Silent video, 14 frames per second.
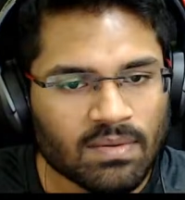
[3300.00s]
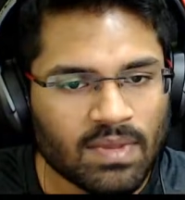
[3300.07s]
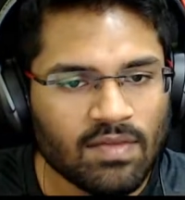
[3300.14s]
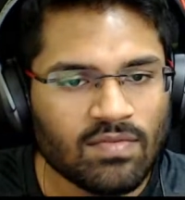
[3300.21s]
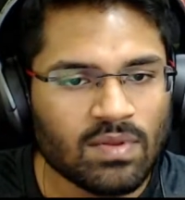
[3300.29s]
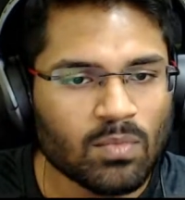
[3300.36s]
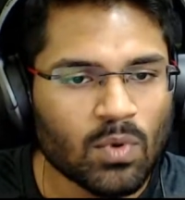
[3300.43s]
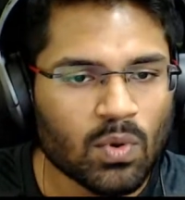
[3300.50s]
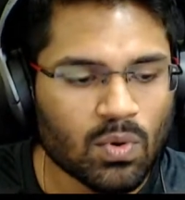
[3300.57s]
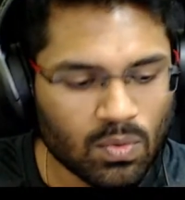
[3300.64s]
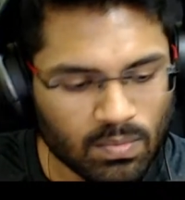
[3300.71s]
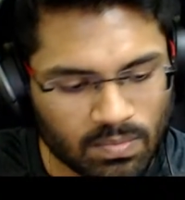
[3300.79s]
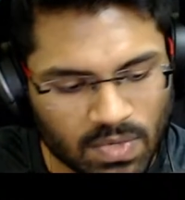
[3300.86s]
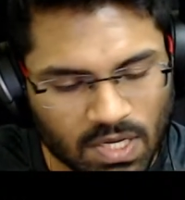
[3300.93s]
up even more
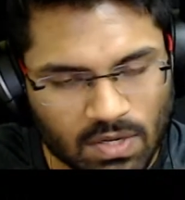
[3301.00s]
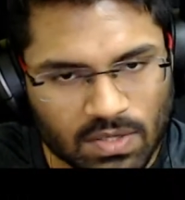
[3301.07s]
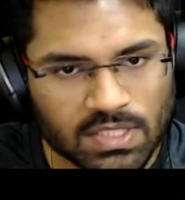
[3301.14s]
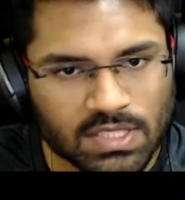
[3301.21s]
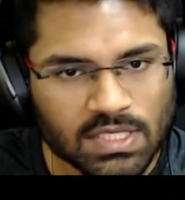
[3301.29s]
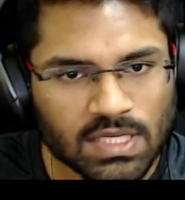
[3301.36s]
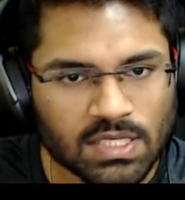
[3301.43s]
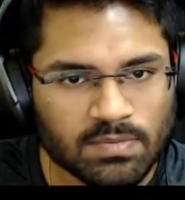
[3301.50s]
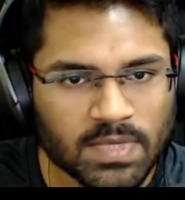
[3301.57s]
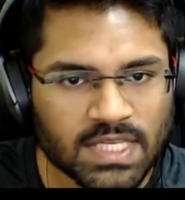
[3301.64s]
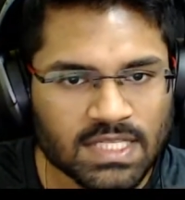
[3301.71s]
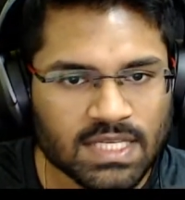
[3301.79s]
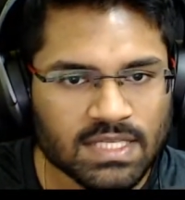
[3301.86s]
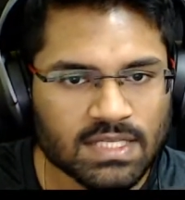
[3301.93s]
room, because his
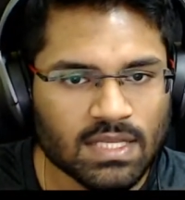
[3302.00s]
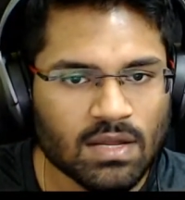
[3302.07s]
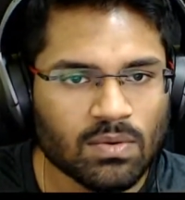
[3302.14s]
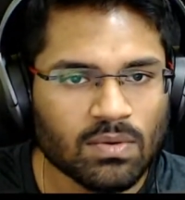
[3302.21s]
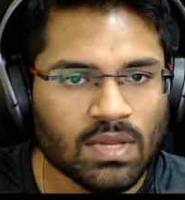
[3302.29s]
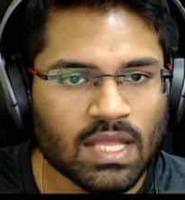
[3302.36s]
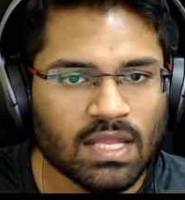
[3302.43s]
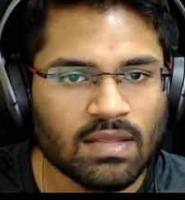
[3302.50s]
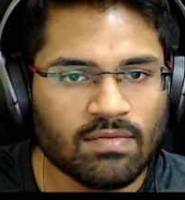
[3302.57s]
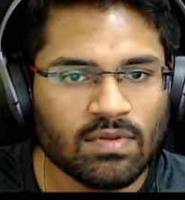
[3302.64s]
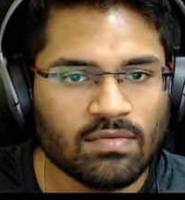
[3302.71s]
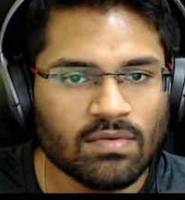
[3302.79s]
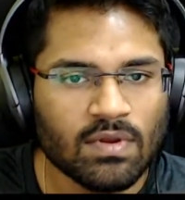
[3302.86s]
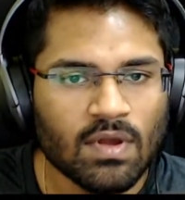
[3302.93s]
pieces now can
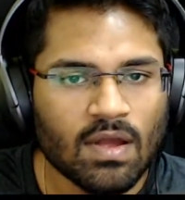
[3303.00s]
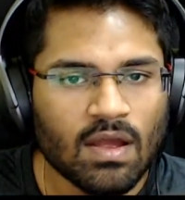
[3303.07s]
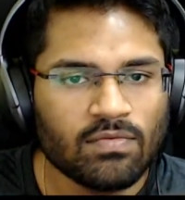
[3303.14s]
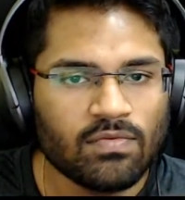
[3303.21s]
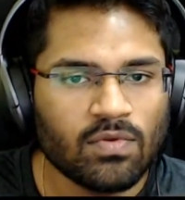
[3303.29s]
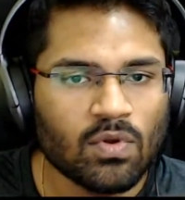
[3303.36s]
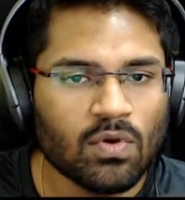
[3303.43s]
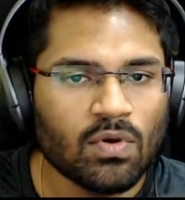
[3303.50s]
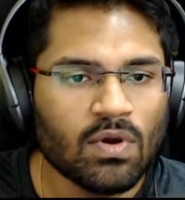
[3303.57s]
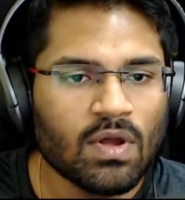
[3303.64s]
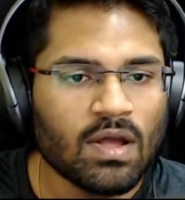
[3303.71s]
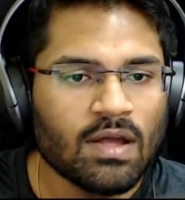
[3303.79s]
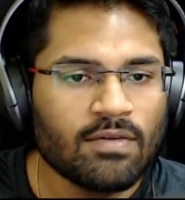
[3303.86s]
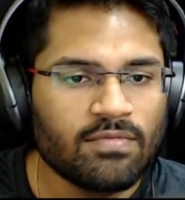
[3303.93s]
even
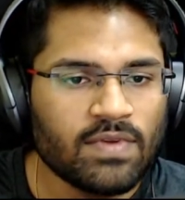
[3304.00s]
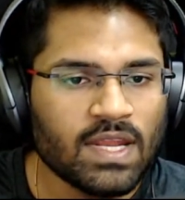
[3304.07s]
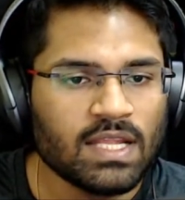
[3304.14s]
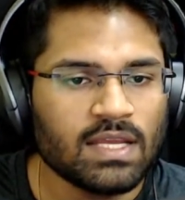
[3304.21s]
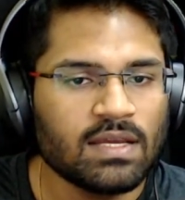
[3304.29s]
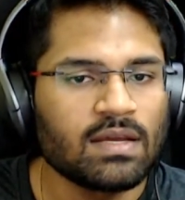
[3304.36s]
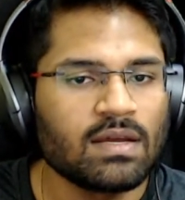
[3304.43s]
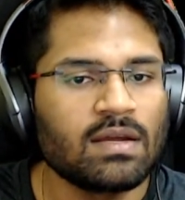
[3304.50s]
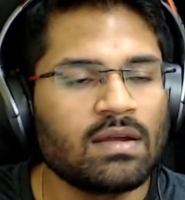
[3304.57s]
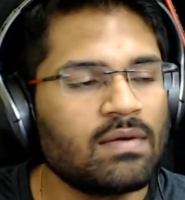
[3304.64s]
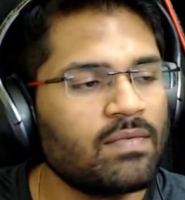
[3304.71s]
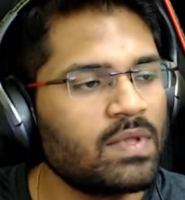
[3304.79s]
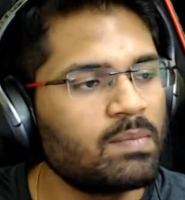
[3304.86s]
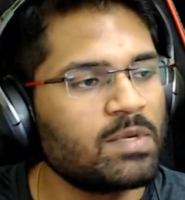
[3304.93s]
flow freely
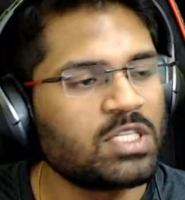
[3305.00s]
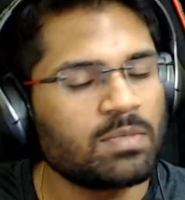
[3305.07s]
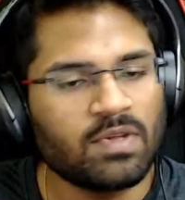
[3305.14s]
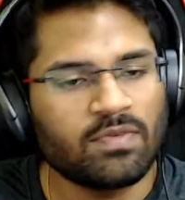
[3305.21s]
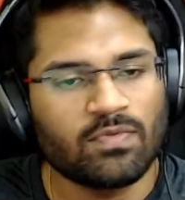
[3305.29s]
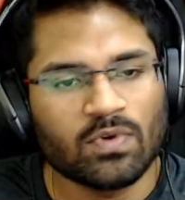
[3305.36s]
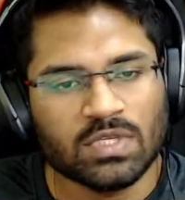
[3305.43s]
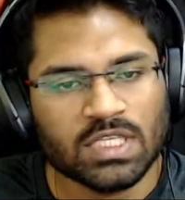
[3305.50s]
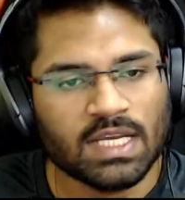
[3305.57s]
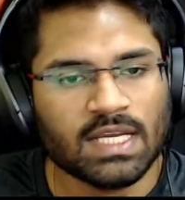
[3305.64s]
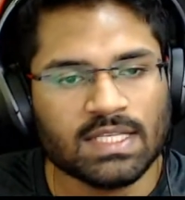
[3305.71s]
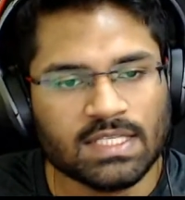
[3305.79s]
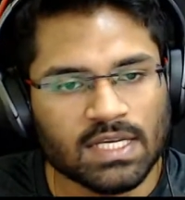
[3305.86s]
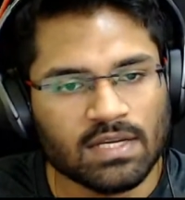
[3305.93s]
with bishop e4
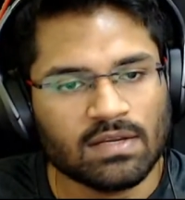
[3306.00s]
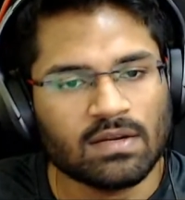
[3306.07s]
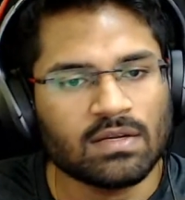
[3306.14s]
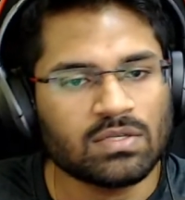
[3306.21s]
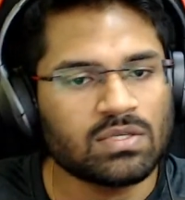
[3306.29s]
check, etc.